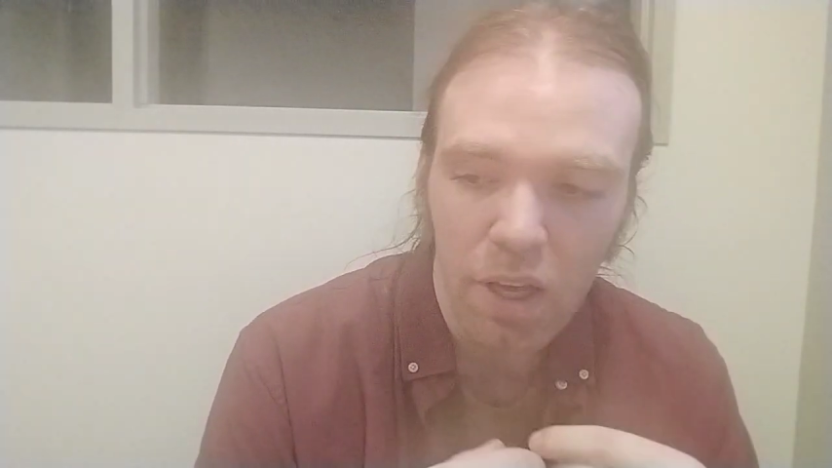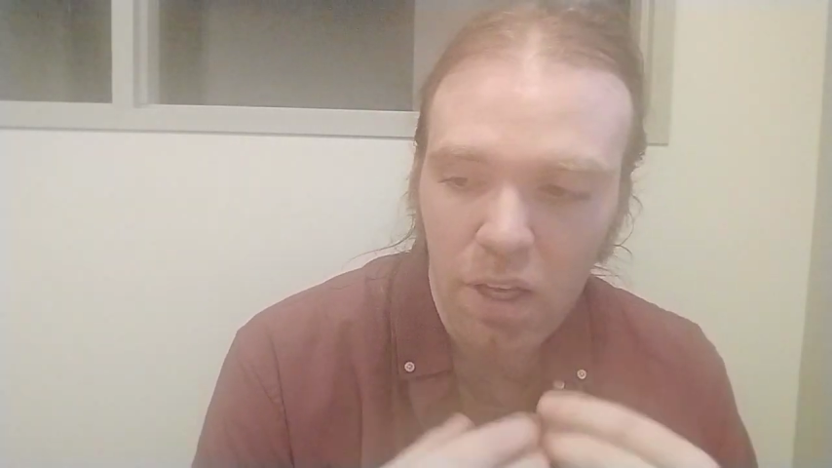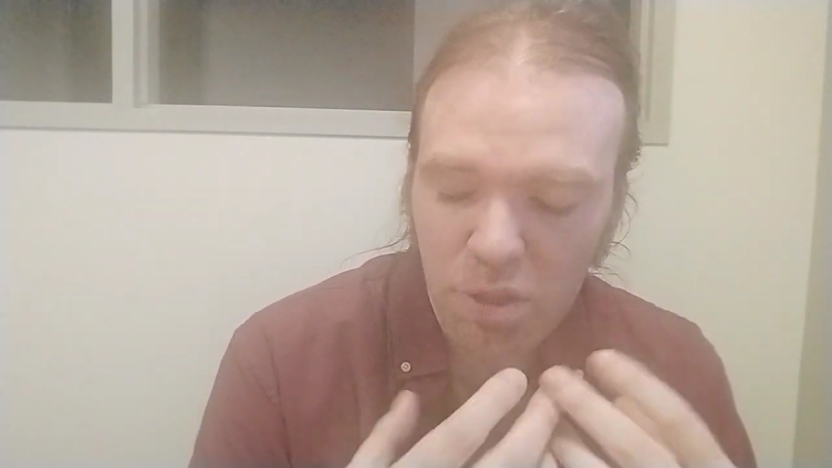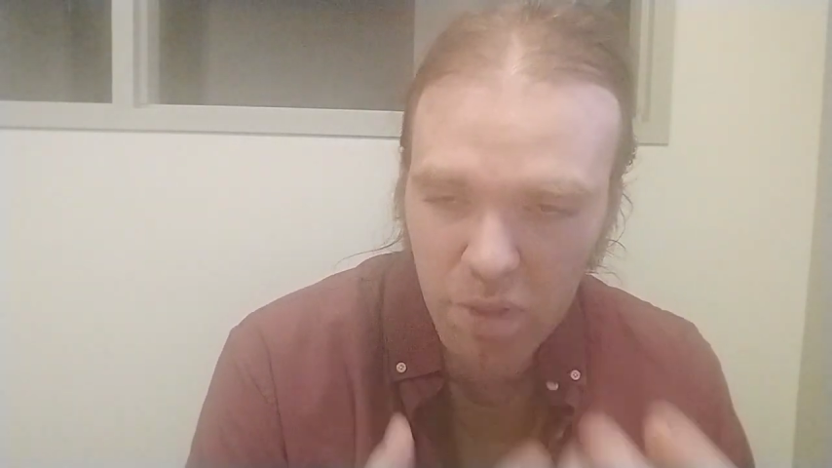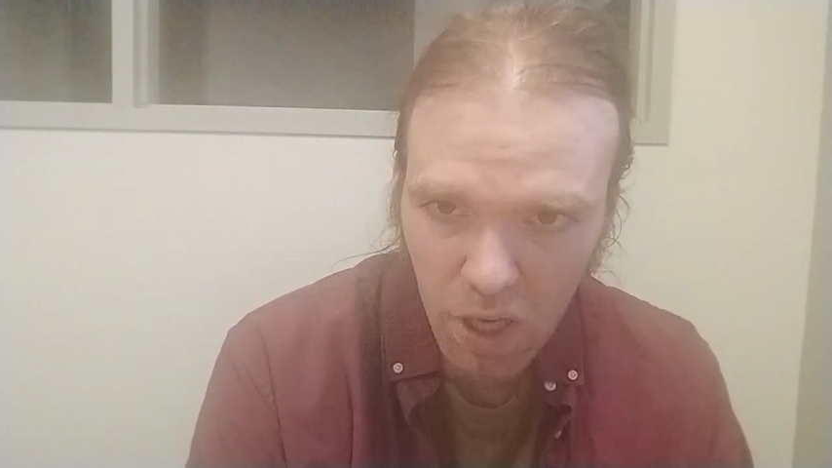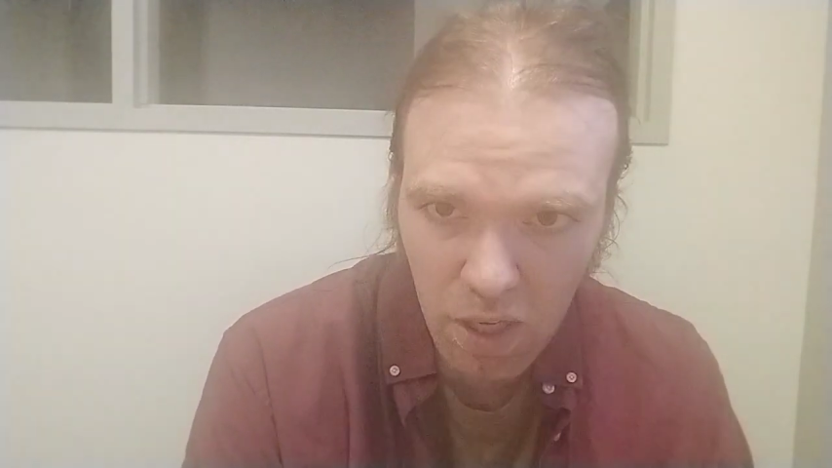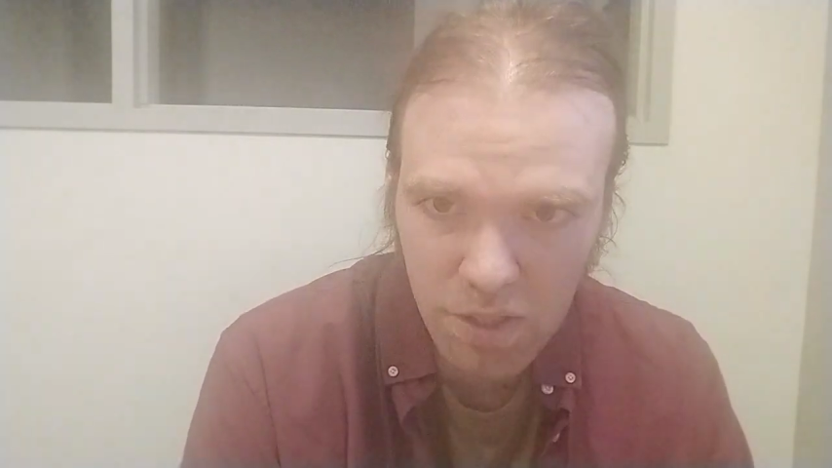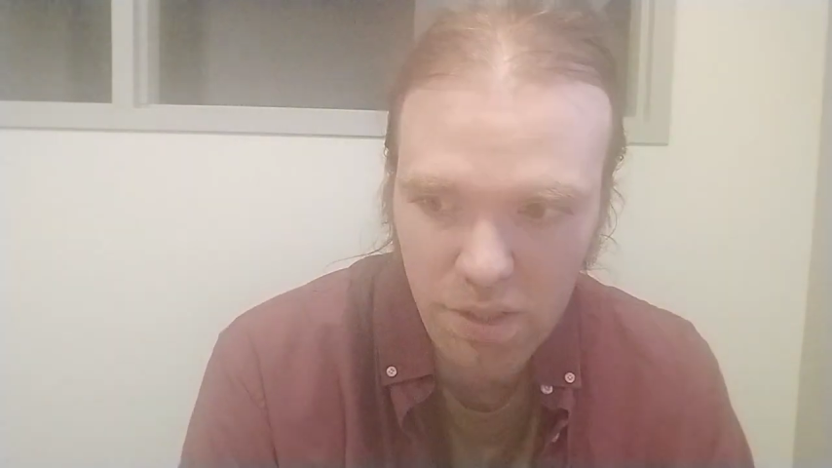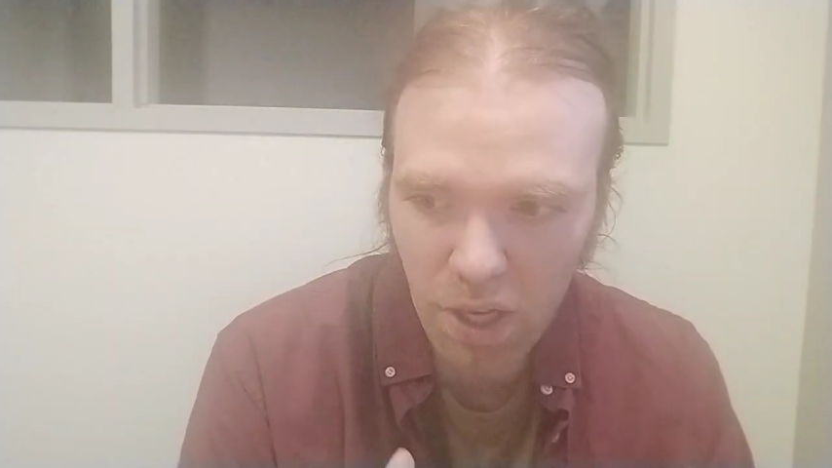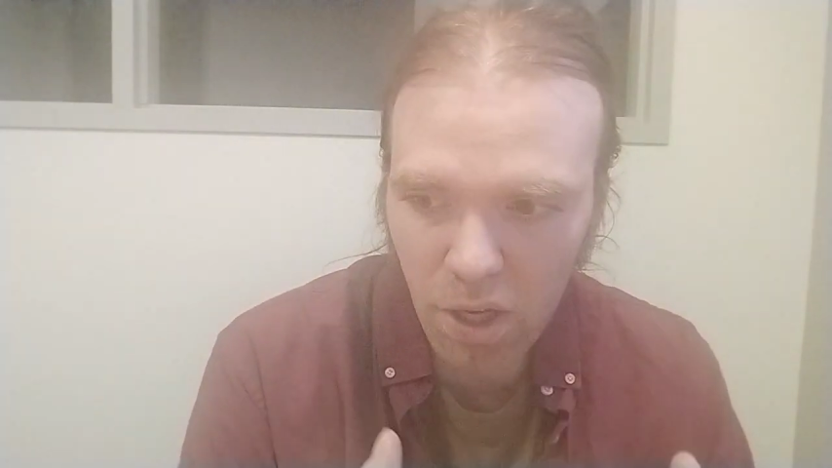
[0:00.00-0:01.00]
is
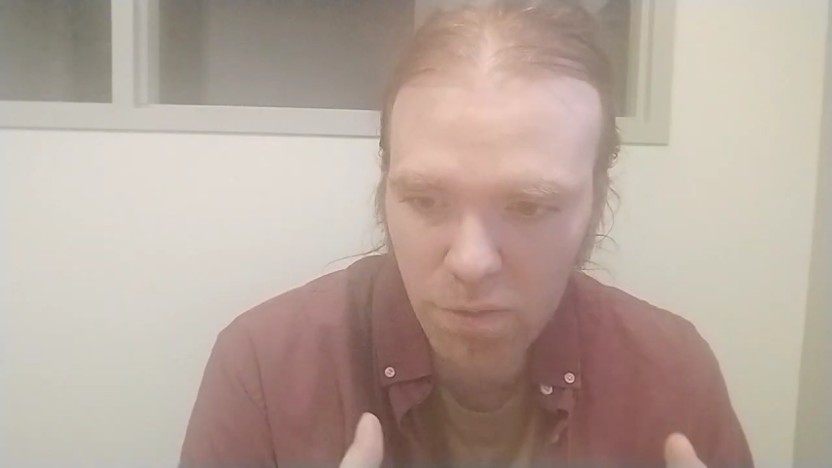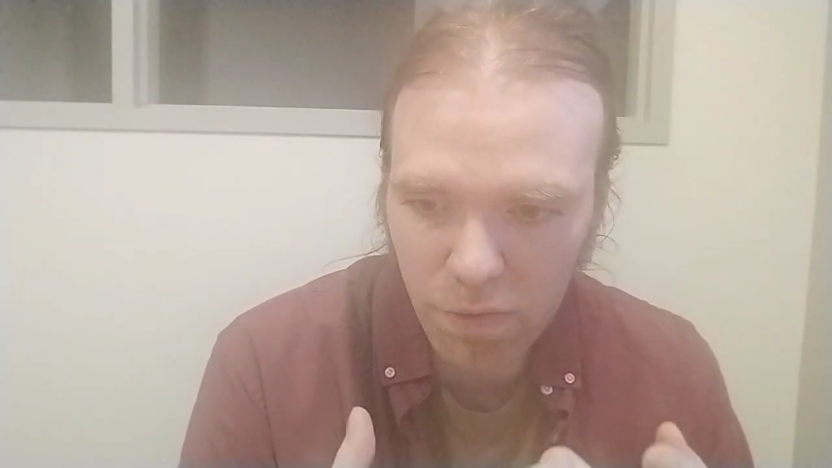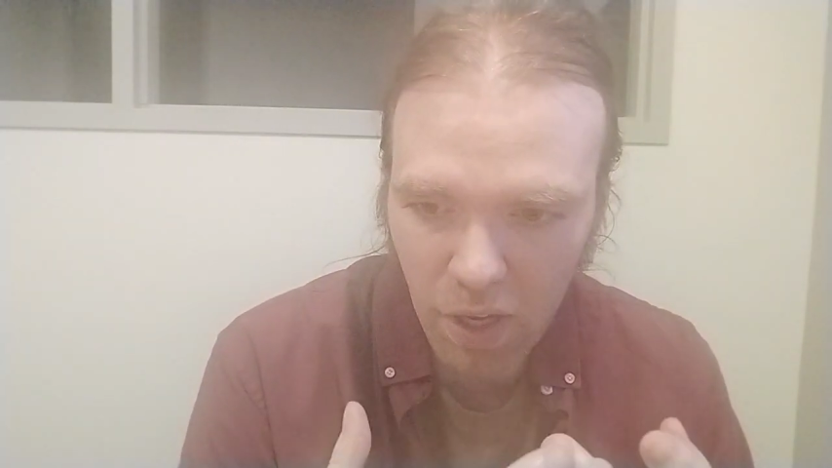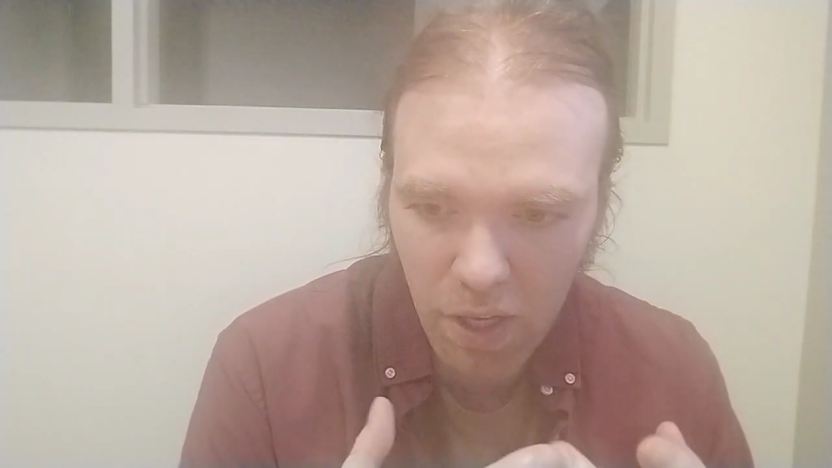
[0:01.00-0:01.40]
because of